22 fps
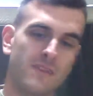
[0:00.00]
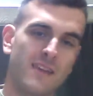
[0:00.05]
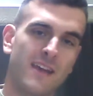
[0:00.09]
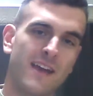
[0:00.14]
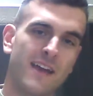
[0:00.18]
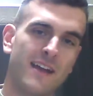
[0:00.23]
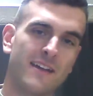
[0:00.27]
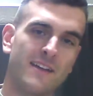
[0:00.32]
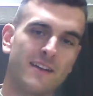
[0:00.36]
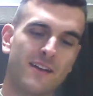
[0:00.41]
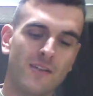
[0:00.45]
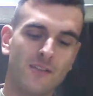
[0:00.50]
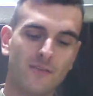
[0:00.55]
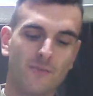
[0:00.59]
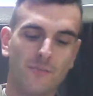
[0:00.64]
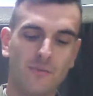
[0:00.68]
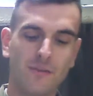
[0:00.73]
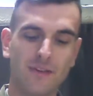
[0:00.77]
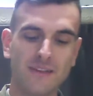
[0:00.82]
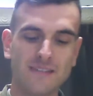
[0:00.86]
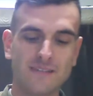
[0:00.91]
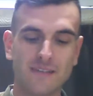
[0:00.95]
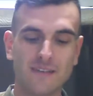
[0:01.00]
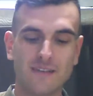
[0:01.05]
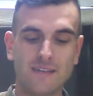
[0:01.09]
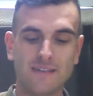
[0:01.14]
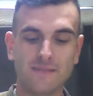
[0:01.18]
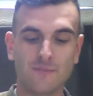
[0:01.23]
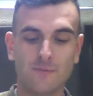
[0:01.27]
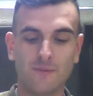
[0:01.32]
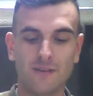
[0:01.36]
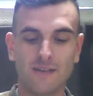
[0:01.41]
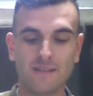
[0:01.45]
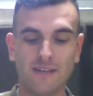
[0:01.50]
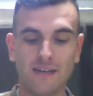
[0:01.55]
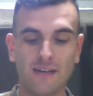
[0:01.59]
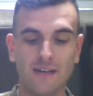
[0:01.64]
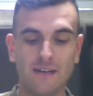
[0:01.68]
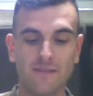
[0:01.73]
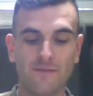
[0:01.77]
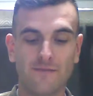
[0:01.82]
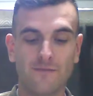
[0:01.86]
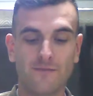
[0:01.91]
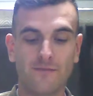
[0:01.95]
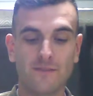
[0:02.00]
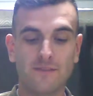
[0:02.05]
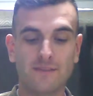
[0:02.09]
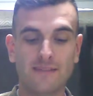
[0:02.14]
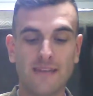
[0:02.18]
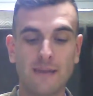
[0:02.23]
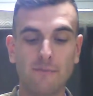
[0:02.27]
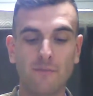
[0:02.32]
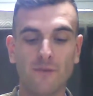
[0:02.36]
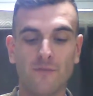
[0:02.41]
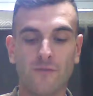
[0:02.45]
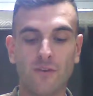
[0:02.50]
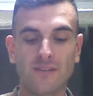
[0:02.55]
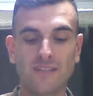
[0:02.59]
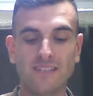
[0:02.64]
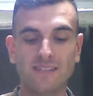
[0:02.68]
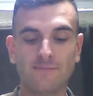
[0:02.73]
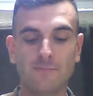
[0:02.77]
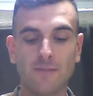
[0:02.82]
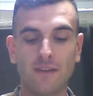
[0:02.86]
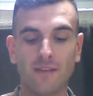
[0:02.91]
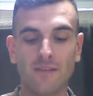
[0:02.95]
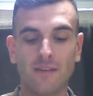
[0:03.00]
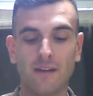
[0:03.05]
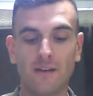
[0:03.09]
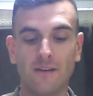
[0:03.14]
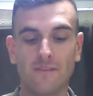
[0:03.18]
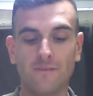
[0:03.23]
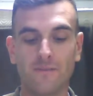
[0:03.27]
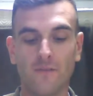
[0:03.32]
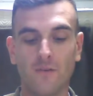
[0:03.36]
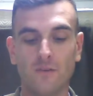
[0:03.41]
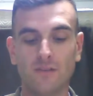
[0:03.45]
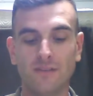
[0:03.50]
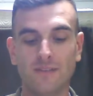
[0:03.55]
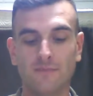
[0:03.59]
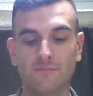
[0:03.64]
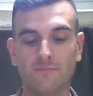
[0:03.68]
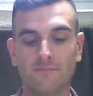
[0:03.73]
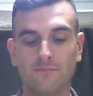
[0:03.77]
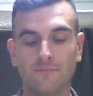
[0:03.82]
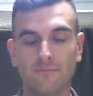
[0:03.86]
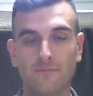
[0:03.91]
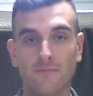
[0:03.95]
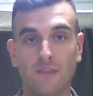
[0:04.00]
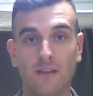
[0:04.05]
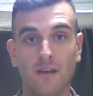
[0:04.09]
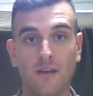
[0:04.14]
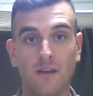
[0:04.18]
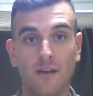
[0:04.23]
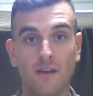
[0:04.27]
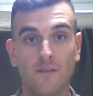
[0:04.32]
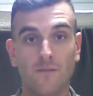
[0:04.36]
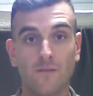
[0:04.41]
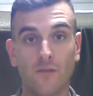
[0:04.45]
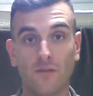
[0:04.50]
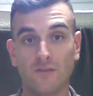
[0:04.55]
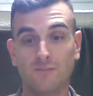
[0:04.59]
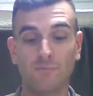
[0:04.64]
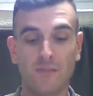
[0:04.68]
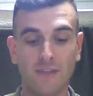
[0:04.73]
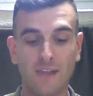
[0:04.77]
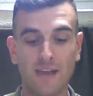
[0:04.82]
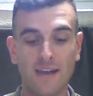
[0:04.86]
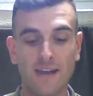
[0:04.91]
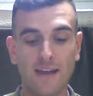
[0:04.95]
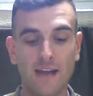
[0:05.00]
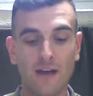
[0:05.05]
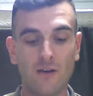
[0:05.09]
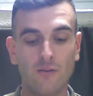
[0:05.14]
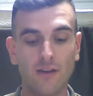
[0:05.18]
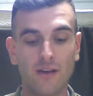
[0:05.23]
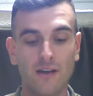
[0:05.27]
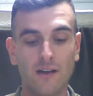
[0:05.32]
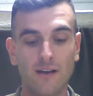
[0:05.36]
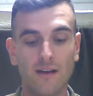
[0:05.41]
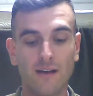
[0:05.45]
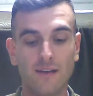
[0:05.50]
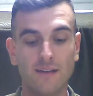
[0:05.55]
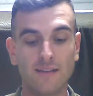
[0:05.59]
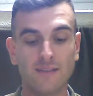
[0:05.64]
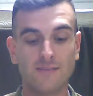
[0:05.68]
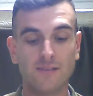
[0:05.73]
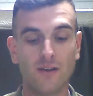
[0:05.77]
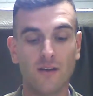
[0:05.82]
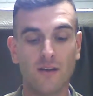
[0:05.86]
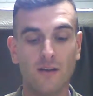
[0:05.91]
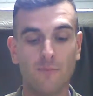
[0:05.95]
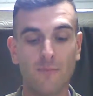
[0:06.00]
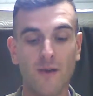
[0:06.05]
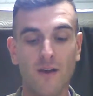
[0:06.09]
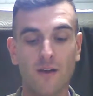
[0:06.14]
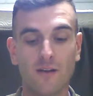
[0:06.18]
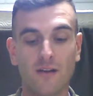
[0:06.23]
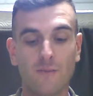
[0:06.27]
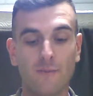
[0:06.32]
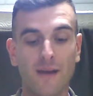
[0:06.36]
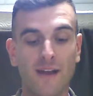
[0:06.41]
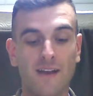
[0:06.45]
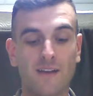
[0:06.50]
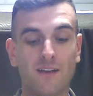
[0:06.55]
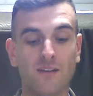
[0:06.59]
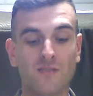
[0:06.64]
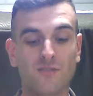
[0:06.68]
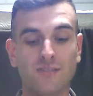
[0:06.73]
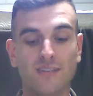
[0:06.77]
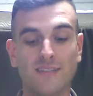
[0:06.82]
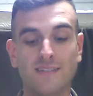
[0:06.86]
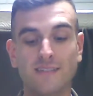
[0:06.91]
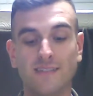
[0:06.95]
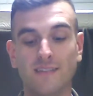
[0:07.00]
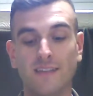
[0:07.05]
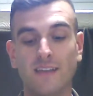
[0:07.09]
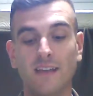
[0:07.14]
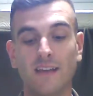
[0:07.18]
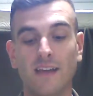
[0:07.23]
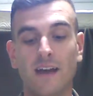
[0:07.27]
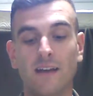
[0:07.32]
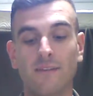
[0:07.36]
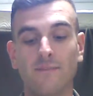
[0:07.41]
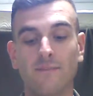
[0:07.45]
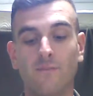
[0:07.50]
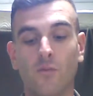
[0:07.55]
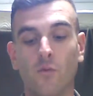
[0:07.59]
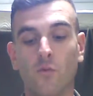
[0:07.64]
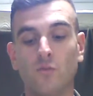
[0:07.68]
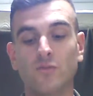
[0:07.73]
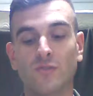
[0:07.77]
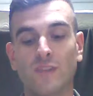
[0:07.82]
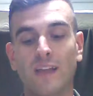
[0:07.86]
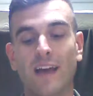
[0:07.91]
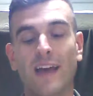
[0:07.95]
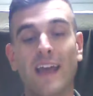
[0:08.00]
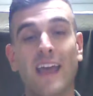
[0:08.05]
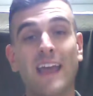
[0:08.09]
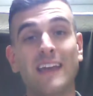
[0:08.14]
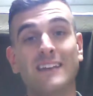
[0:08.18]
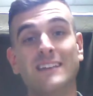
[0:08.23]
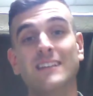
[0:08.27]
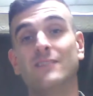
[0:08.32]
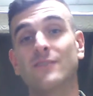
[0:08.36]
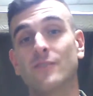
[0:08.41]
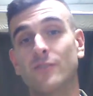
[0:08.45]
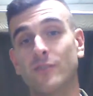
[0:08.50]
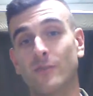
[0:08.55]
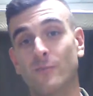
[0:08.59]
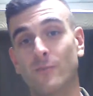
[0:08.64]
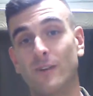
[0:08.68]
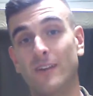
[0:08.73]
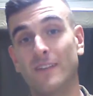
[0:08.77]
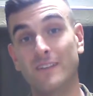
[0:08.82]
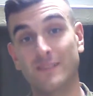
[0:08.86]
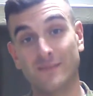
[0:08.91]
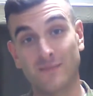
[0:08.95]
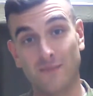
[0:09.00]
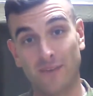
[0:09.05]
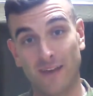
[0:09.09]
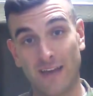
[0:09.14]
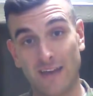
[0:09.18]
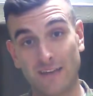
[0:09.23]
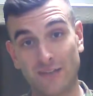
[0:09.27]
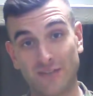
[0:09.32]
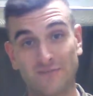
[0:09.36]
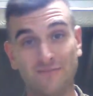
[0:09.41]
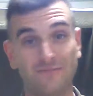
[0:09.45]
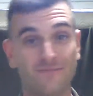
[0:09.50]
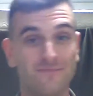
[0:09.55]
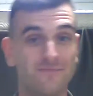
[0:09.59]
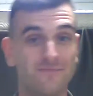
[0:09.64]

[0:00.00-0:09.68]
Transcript: And another piece of this was Samuel Francis Smith first played out his song "America, My Country 'Tis Thee" on 4 July 1831 at this location.